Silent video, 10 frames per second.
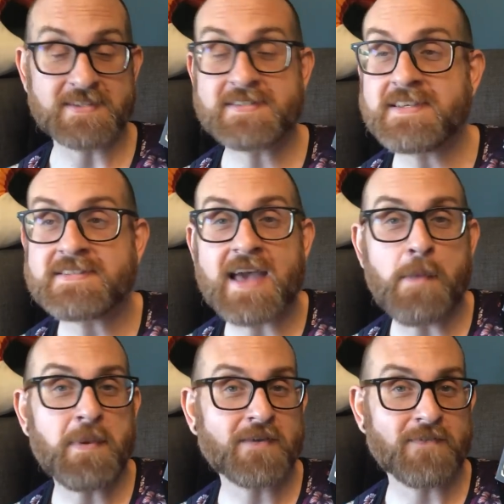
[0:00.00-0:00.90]
This is
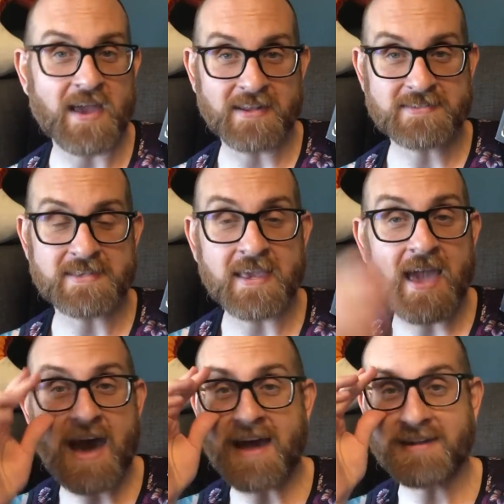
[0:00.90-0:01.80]
epic
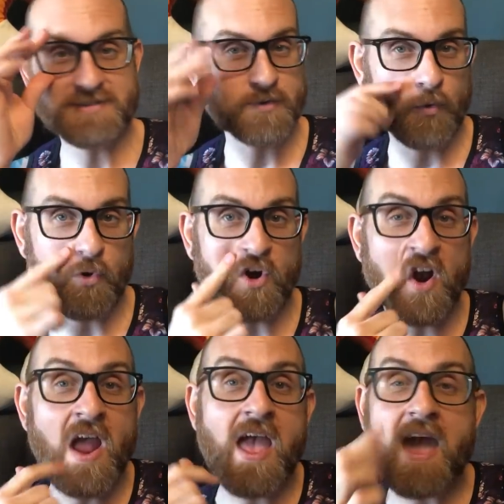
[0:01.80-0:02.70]
fantasy at its
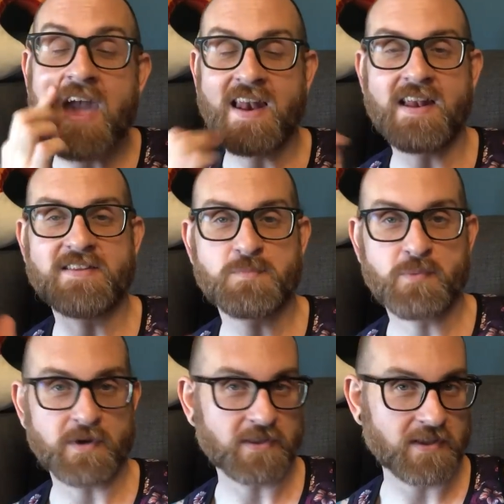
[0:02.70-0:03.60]
core, and it is
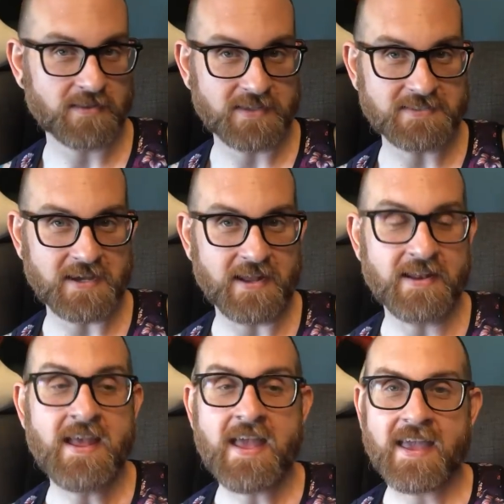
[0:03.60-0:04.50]
brilliantly
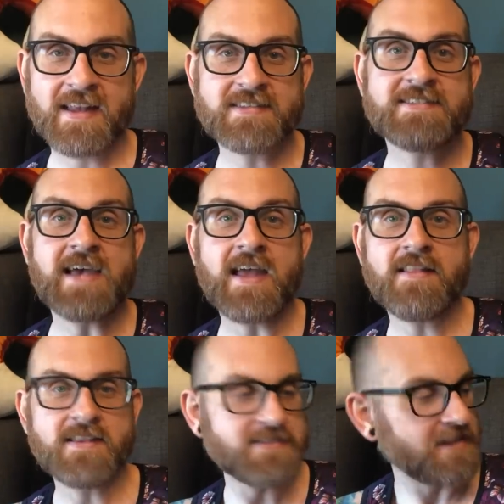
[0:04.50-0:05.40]
done. It is set
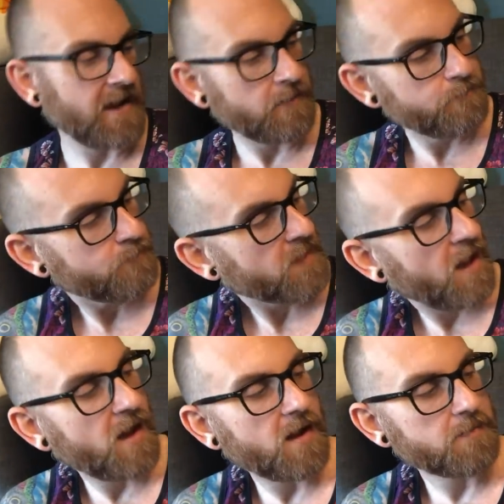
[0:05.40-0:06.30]
in this town,
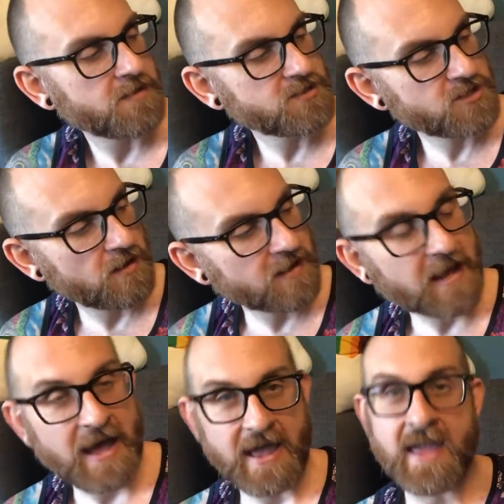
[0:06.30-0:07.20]
um,
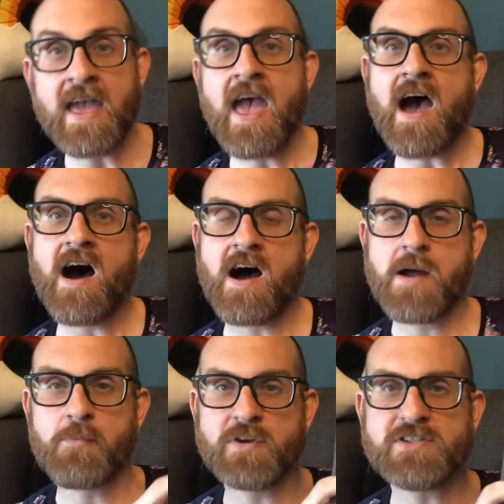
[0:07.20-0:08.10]
Sharakhai,
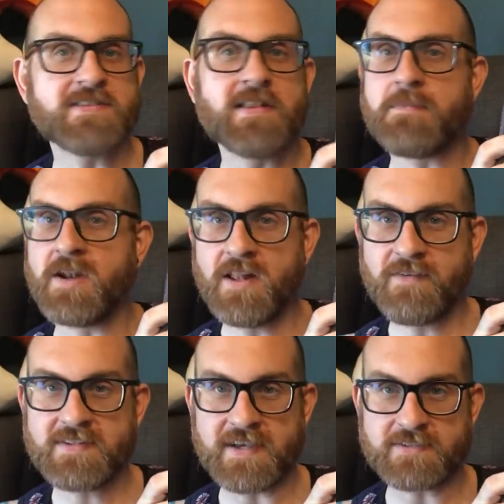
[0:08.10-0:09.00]
um, which is in the middle
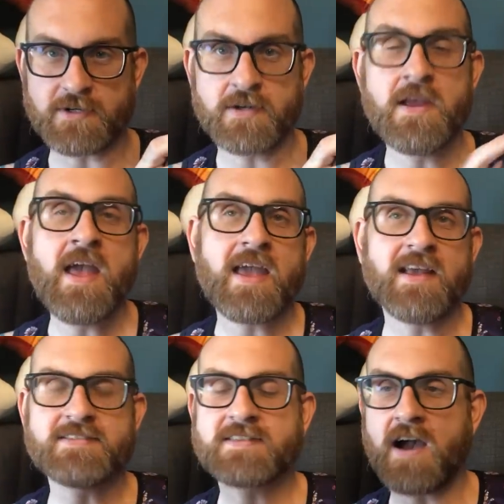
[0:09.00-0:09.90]
of a desert.
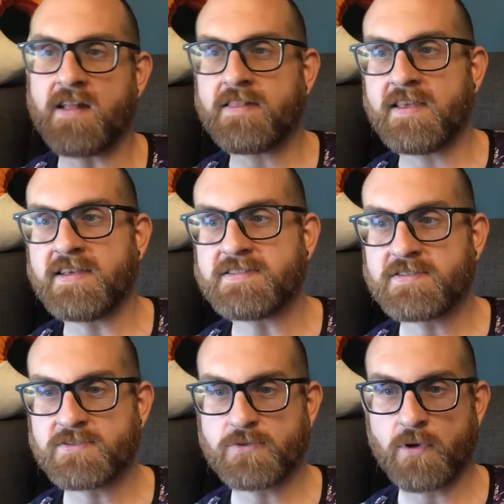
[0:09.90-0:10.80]
It's got this
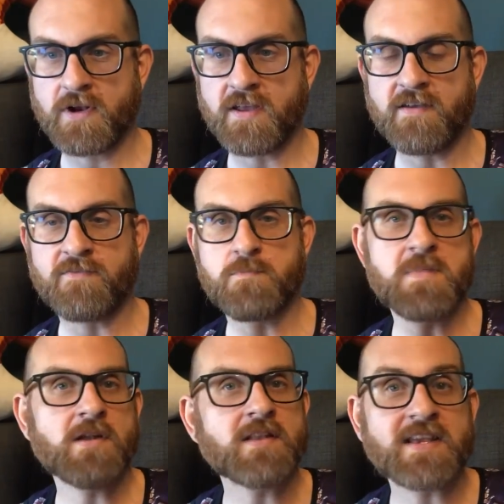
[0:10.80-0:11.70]
sort of
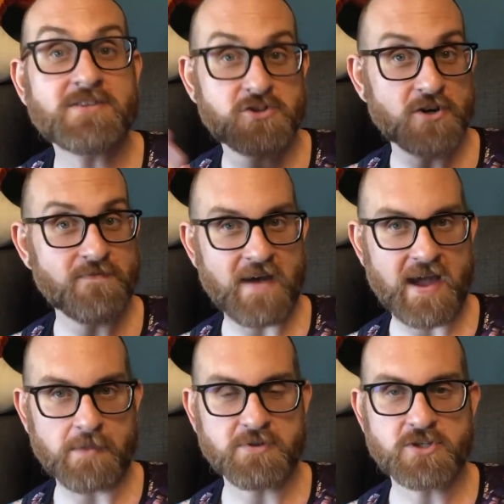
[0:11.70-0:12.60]
Middle Eastern
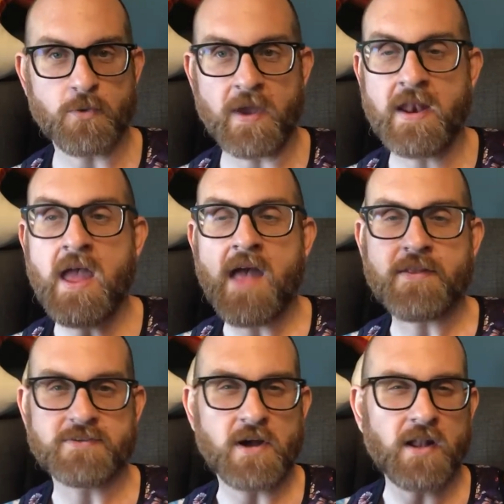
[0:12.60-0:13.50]
vibe to it.
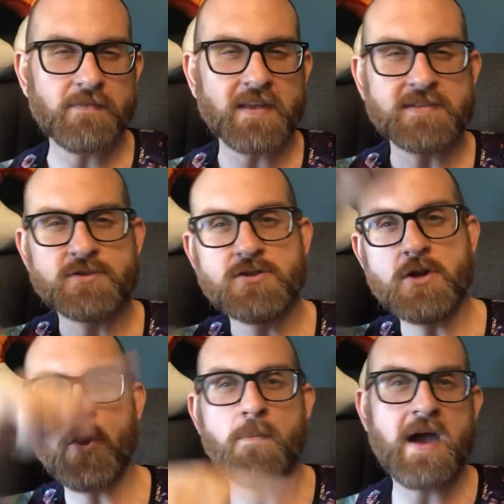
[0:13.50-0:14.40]
There's all of these
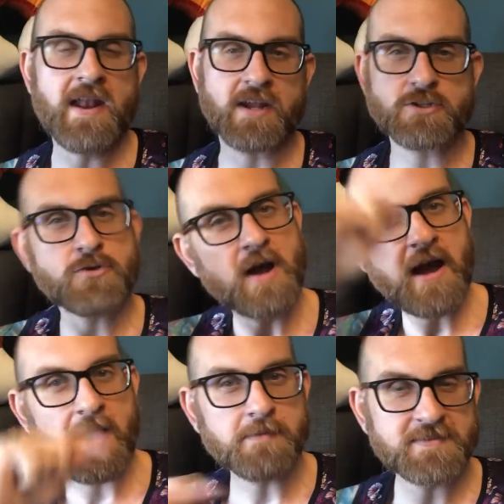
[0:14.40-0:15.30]
nomadic
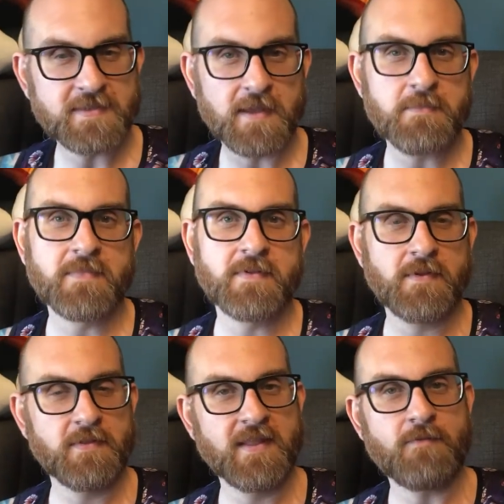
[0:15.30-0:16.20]
tribes that
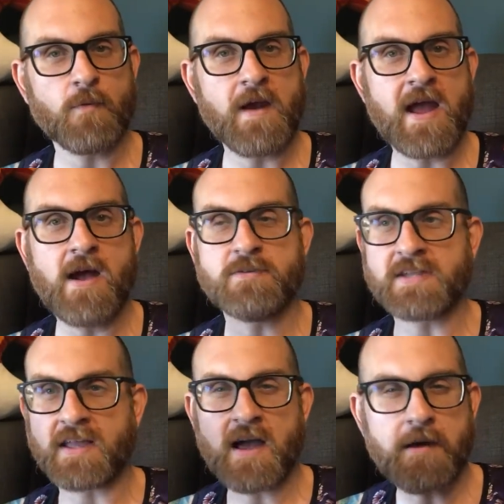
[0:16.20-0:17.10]
live
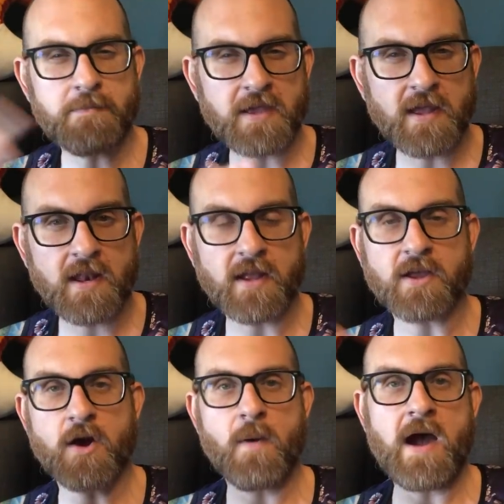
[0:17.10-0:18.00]
around and come in
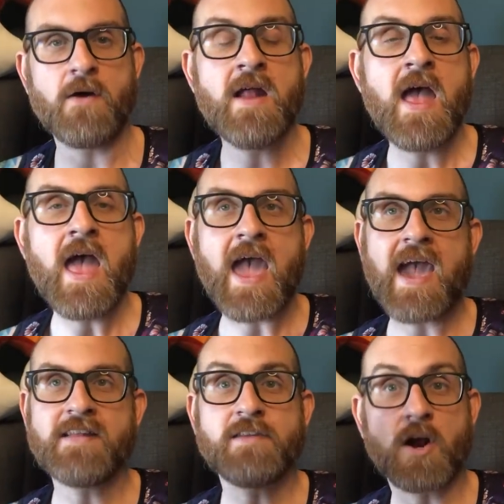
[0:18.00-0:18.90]
and go out.
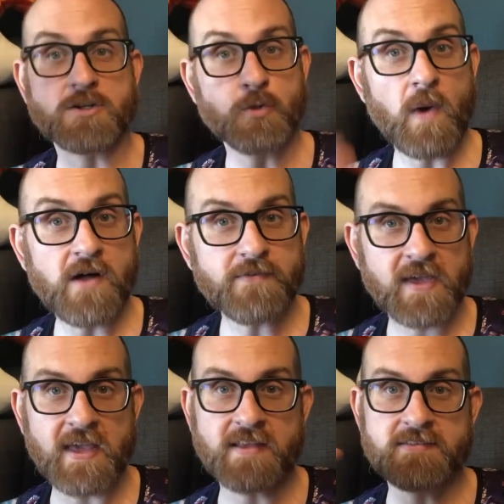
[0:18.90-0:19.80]
And there are 12
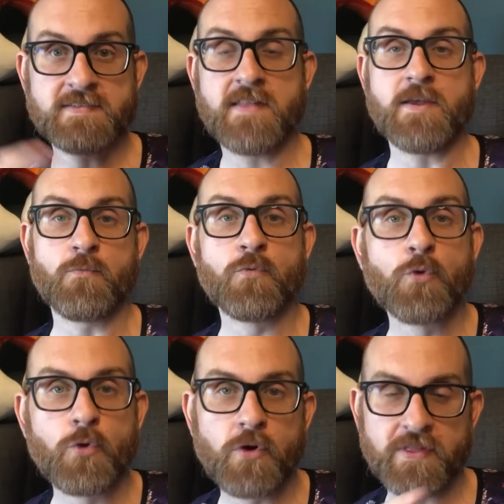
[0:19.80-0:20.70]
kings that
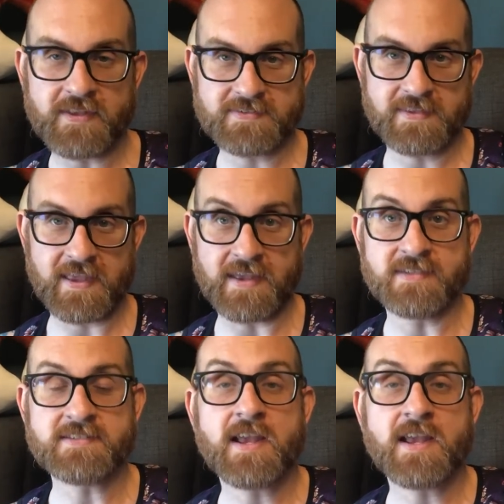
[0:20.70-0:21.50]
rule this land.